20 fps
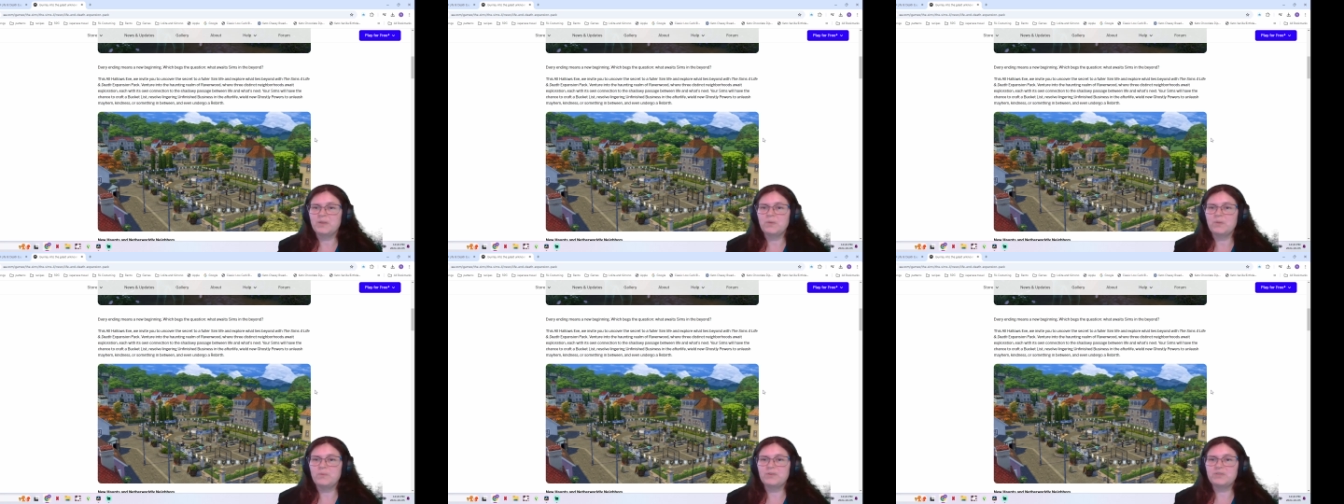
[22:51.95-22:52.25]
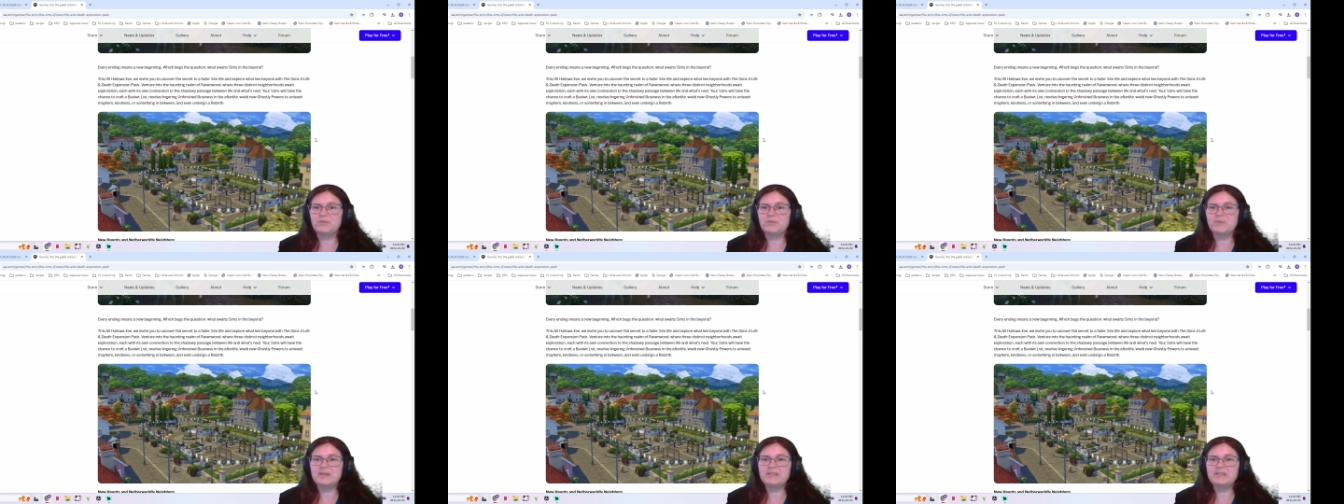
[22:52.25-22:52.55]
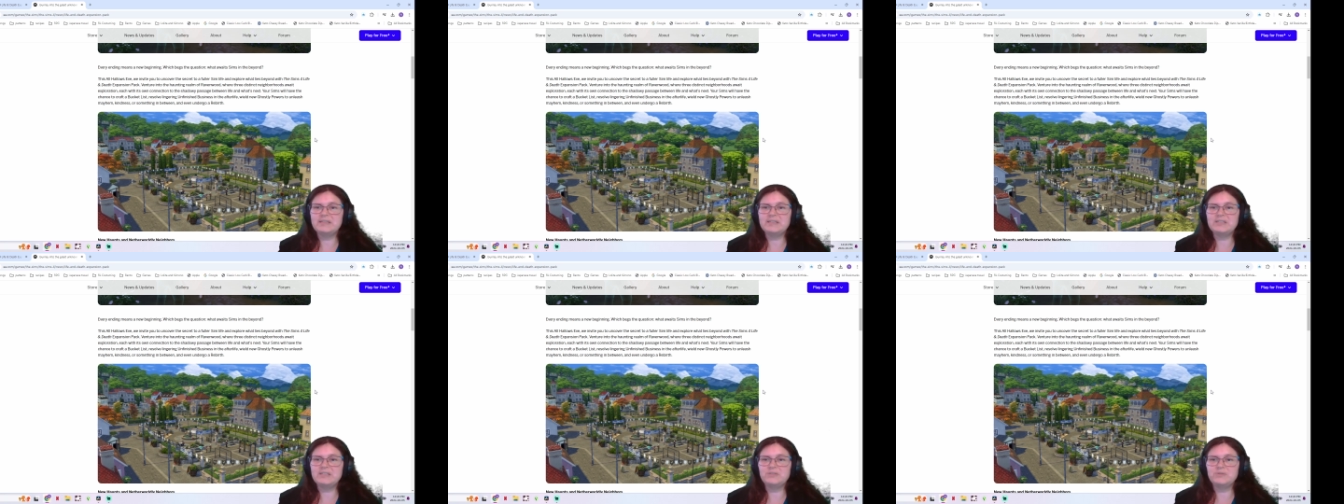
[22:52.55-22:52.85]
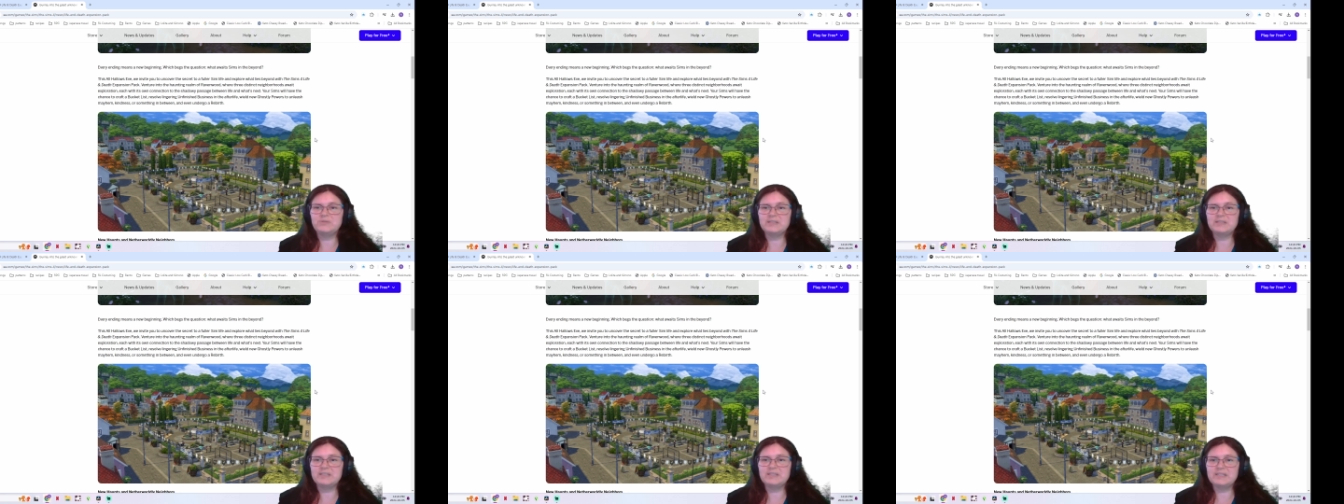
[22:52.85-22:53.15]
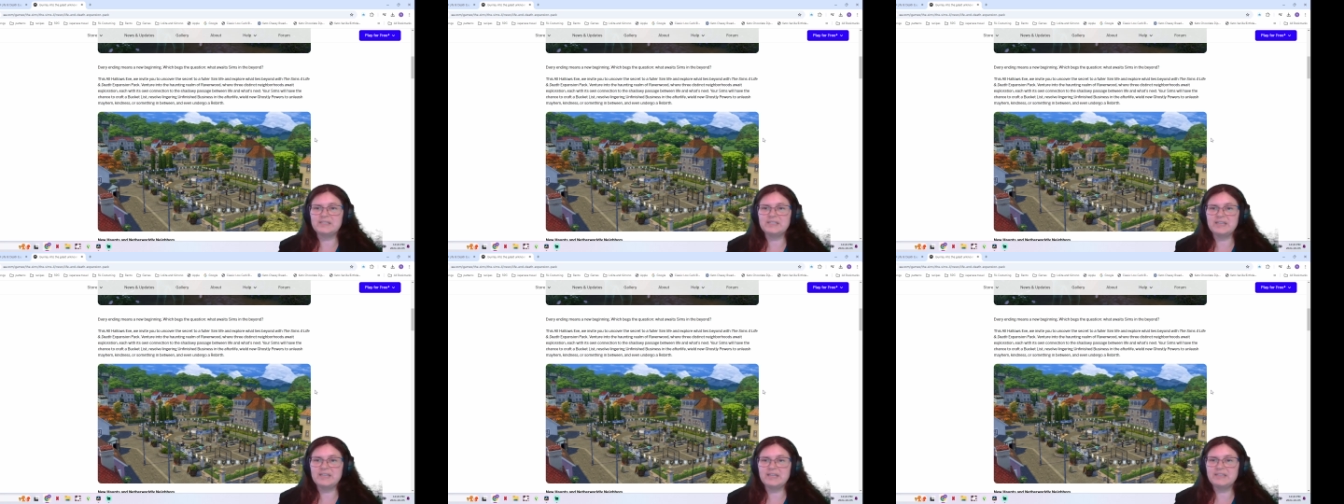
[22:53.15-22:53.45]
where three distri-
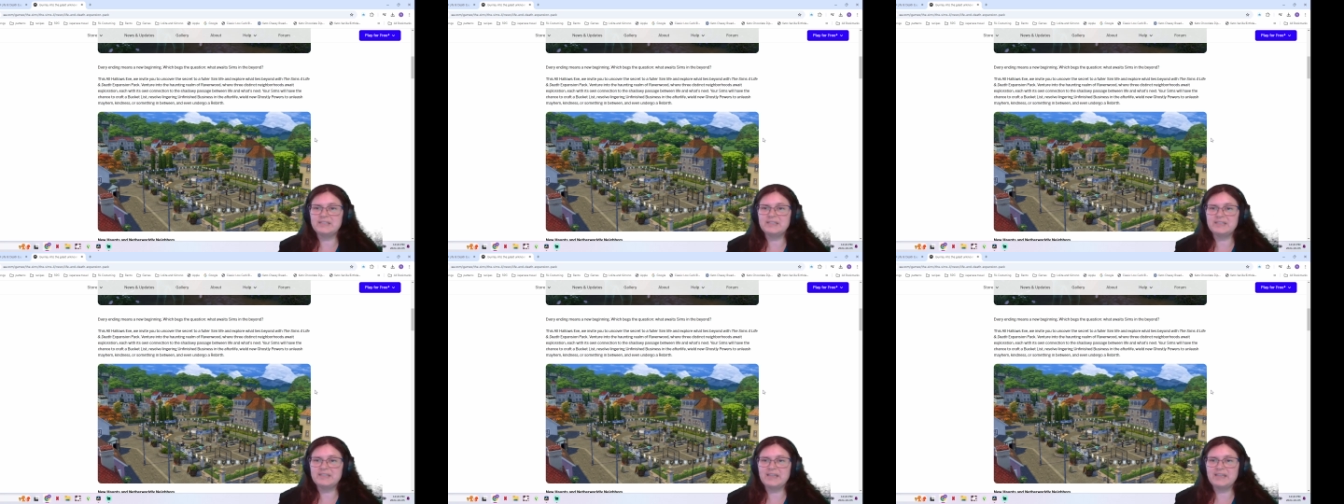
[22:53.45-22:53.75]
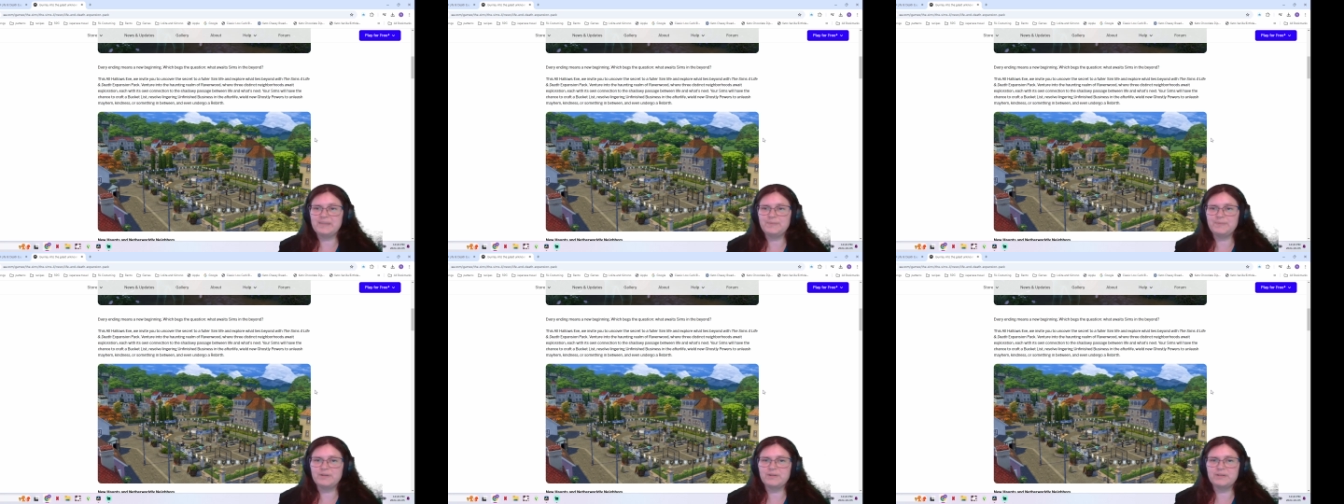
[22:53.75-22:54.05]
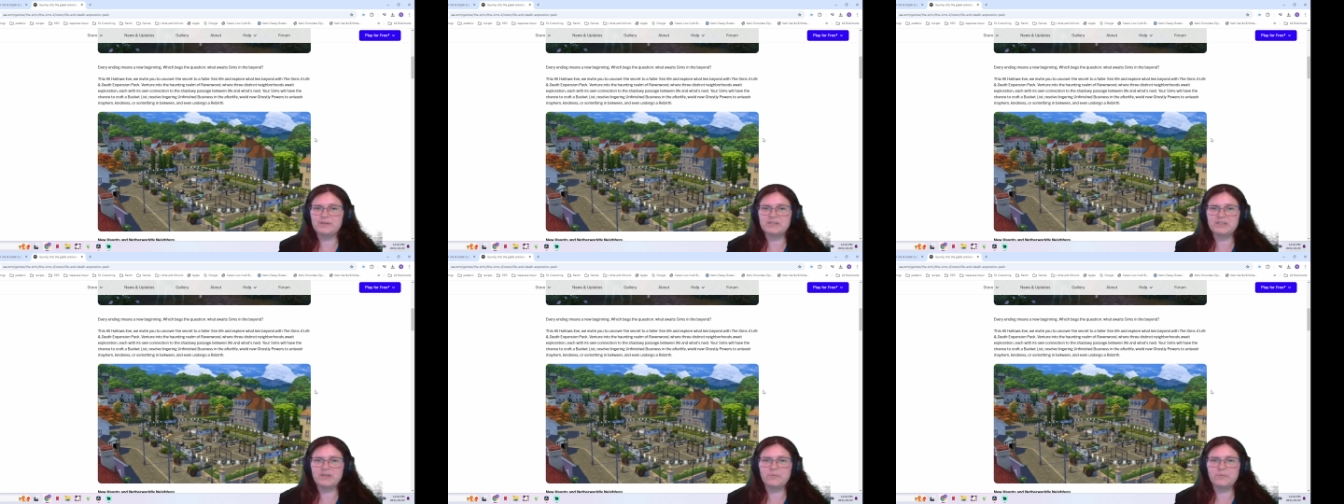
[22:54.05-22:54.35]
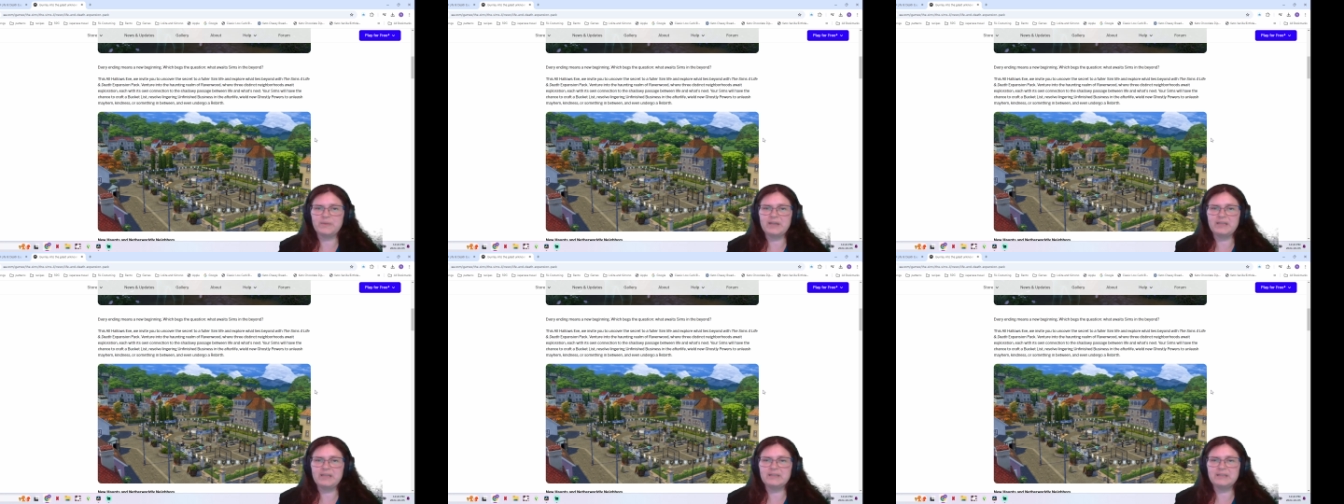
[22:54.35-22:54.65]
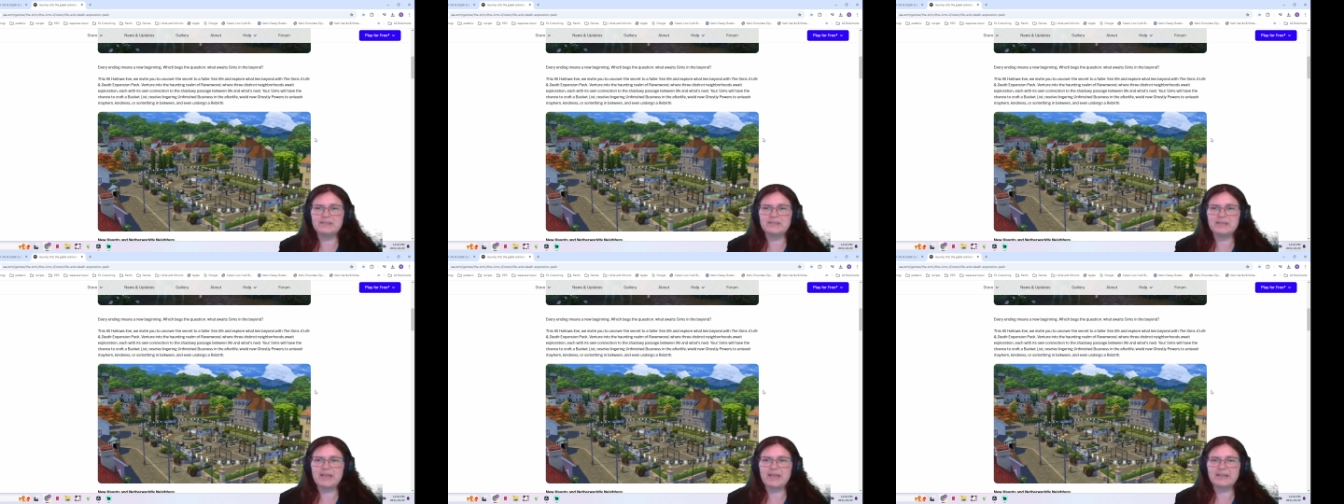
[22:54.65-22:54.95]
distinct neighborhoods await